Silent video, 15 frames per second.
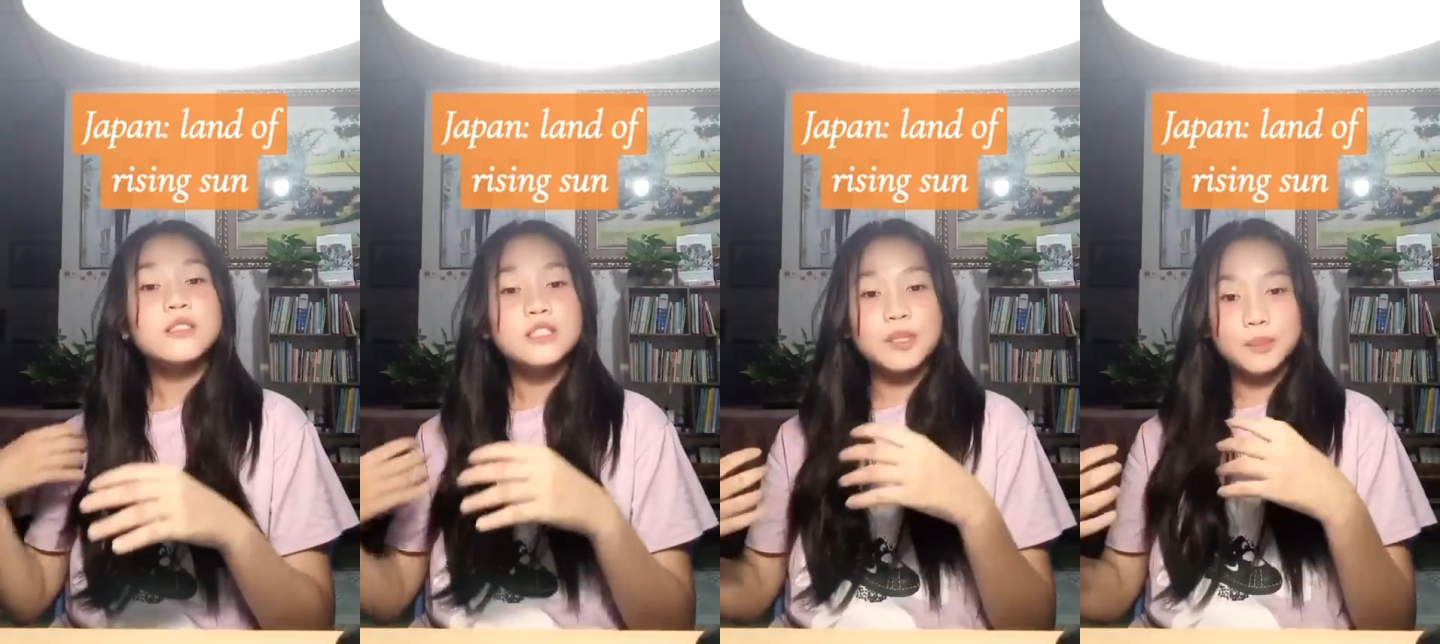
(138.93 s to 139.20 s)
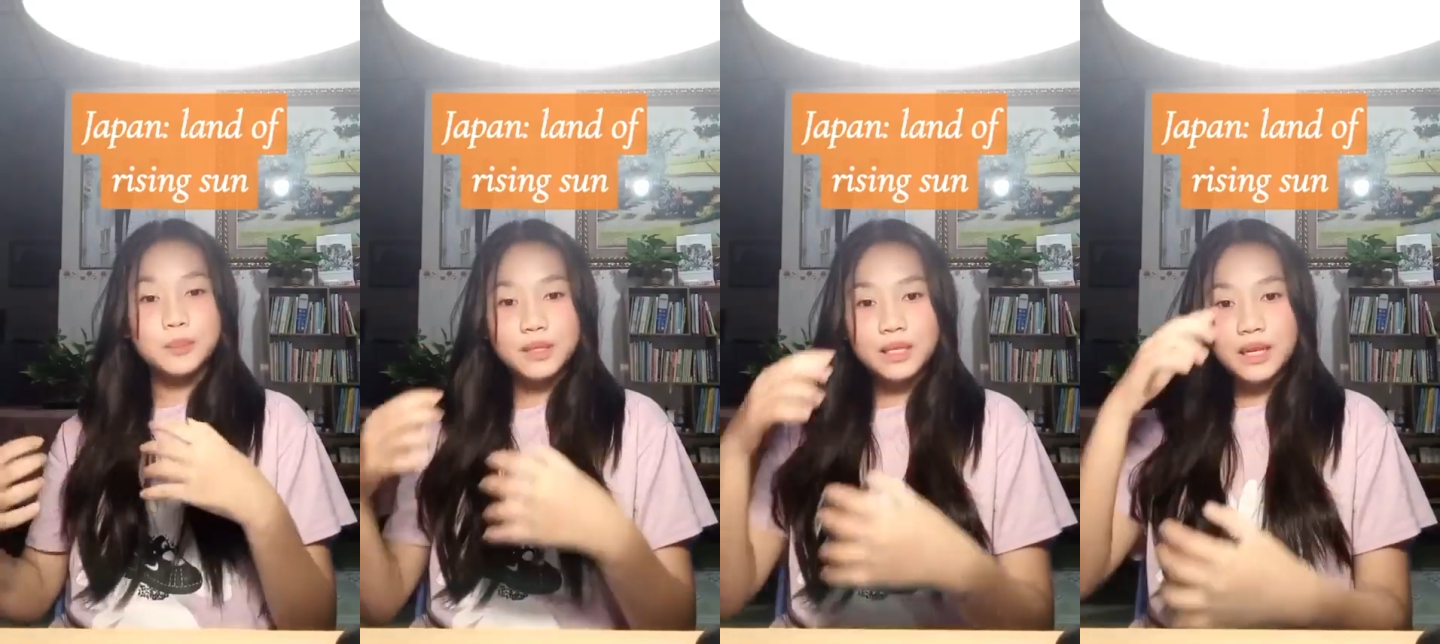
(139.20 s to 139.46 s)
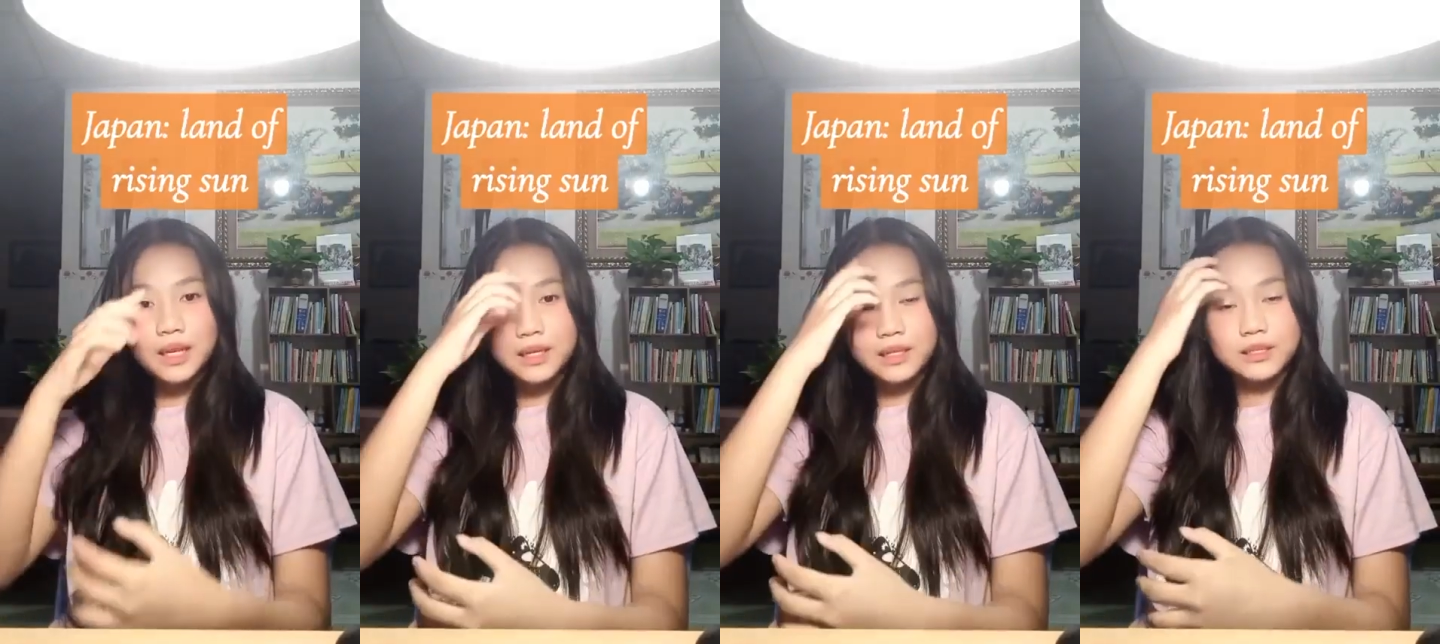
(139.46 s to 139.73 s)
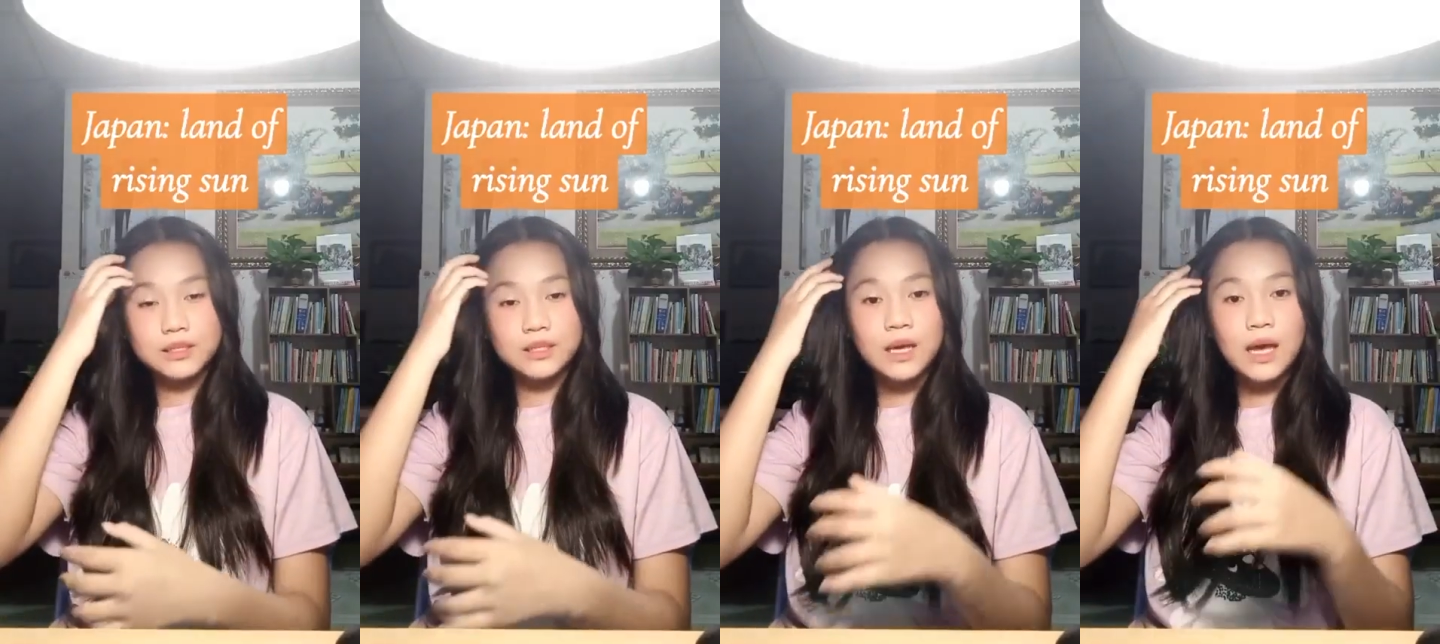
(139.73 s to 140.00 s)

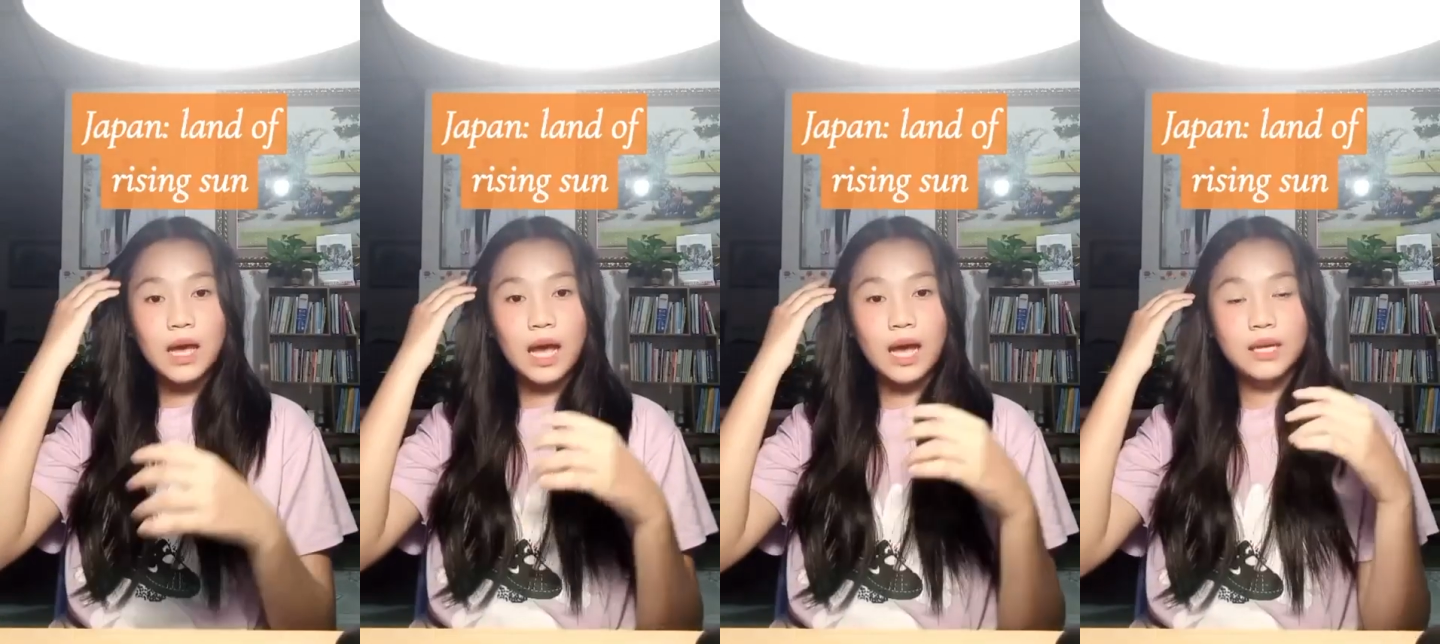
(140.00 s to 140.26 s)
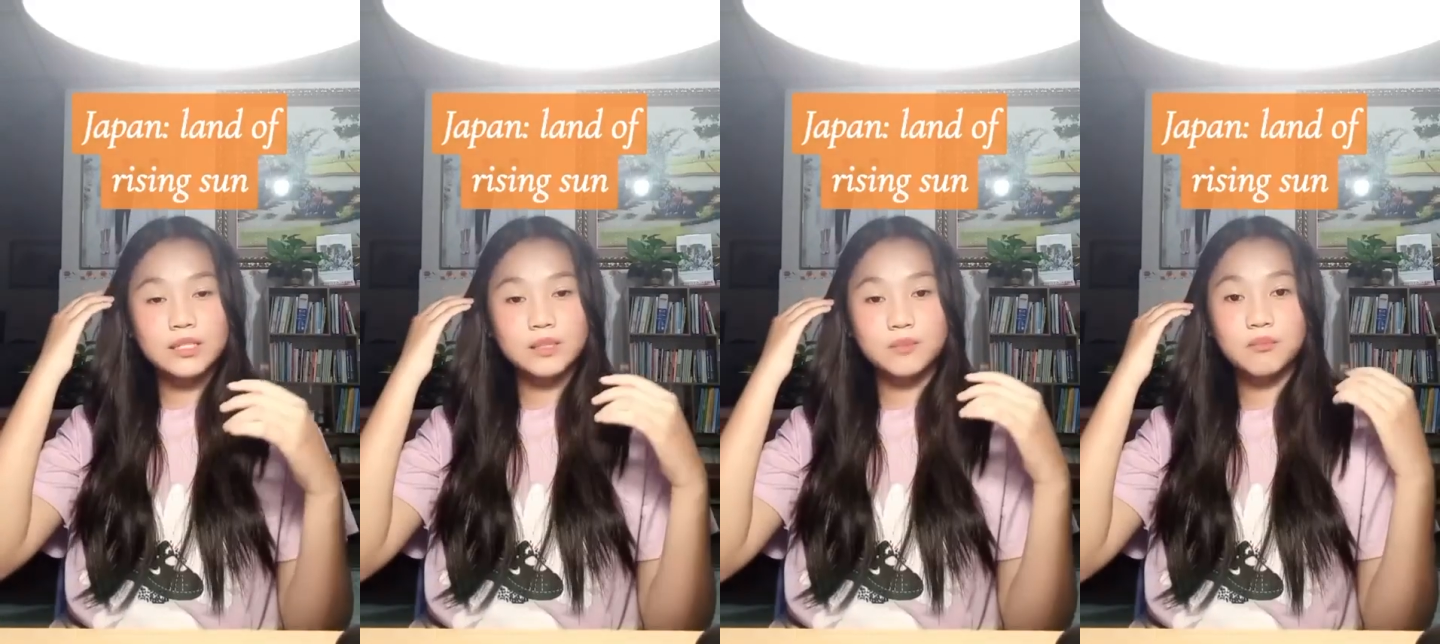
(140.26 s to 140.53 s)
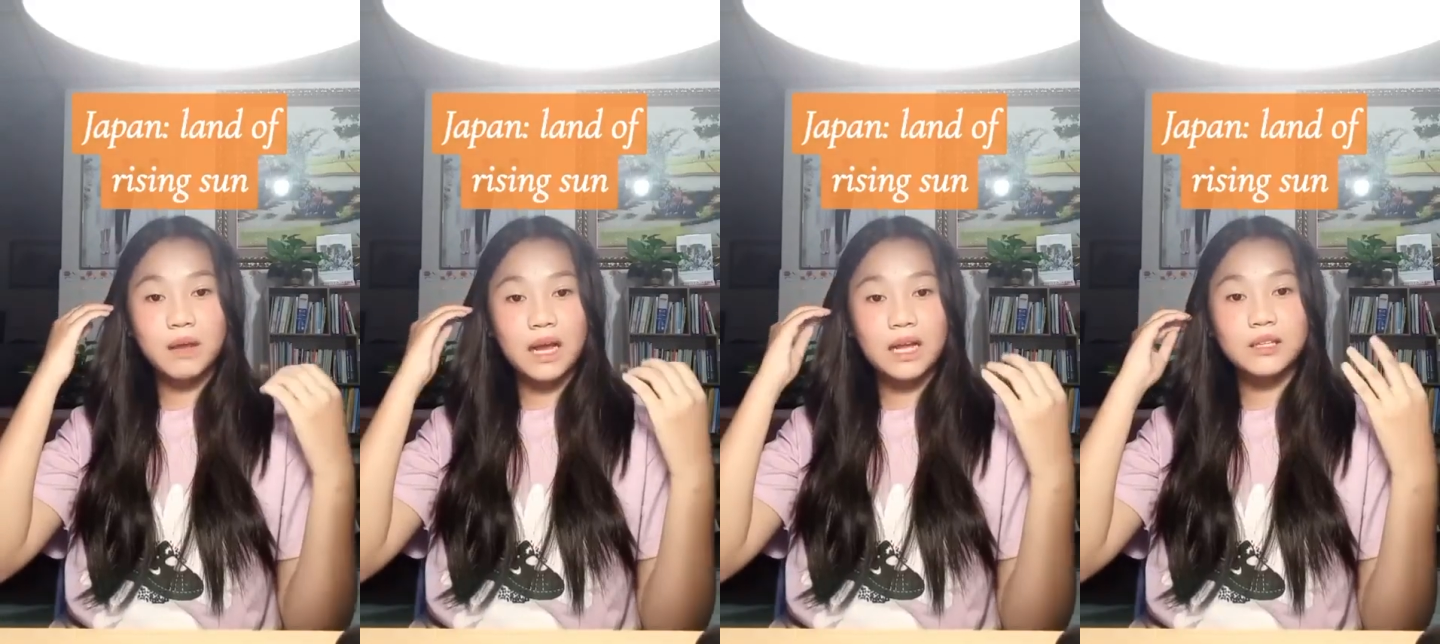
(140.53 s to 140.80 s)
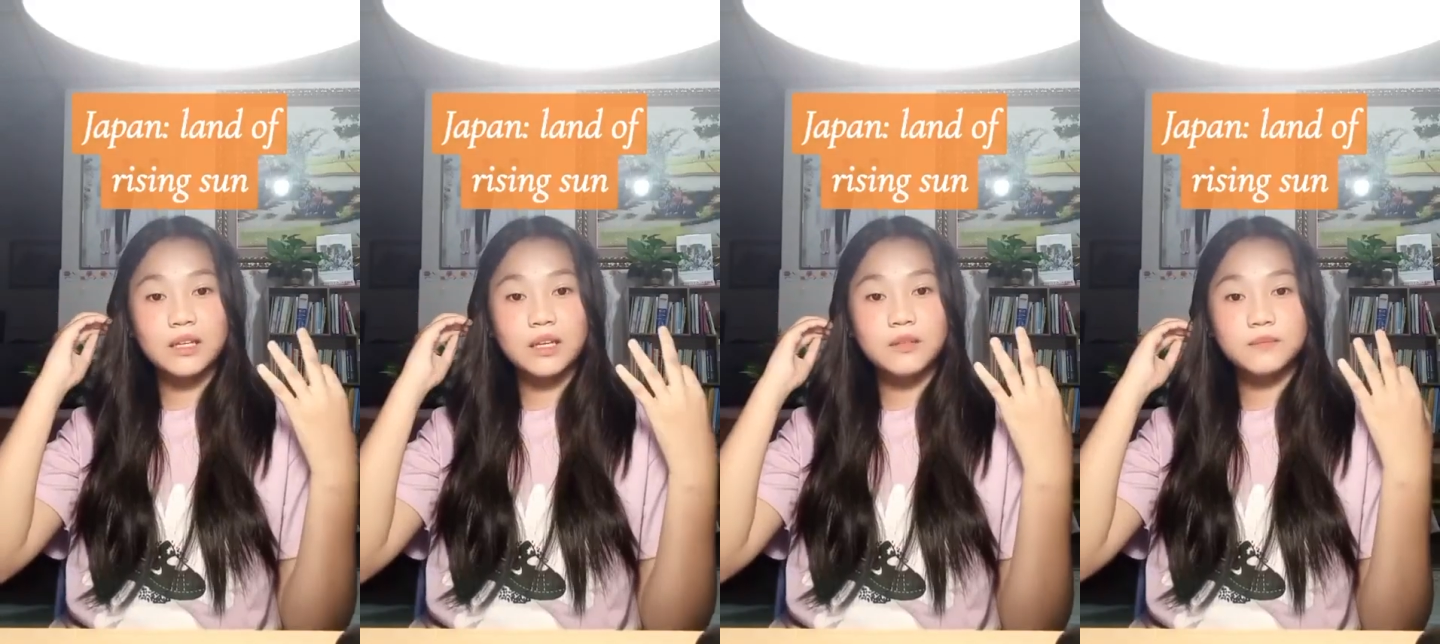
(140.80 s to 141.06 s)
Japanese has
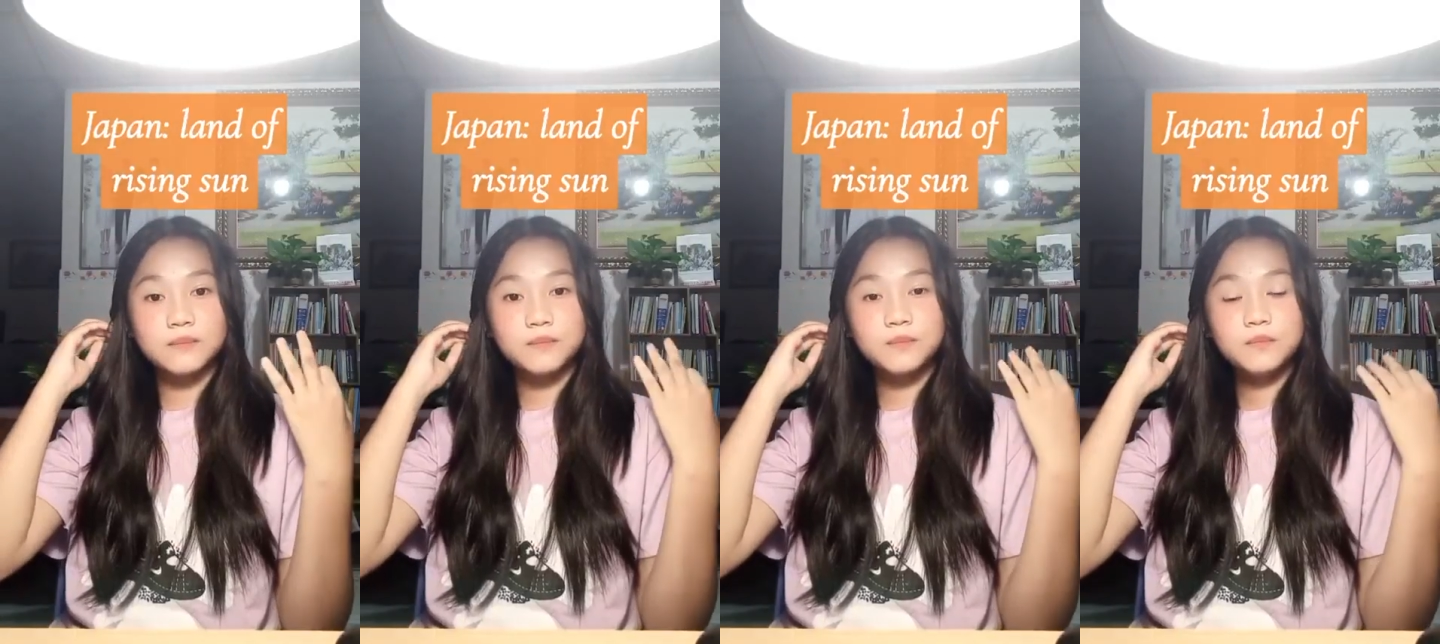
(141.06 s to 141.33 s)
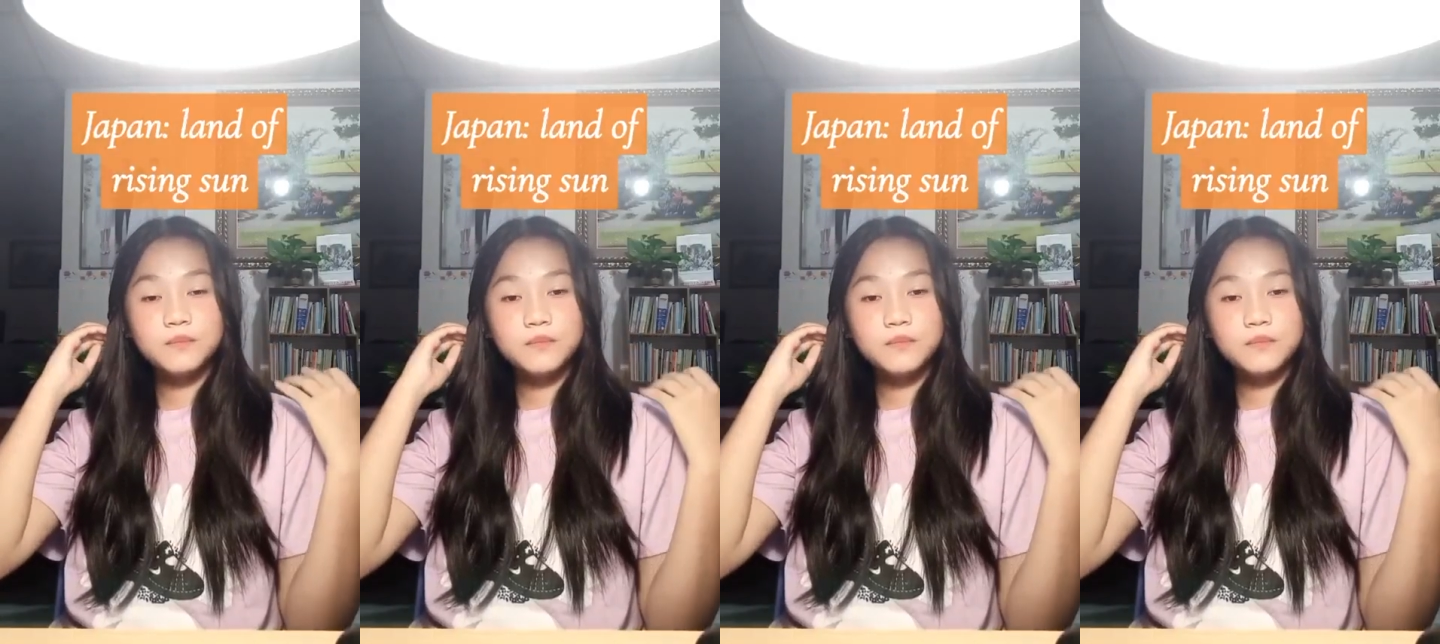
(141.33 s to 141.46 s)
mainly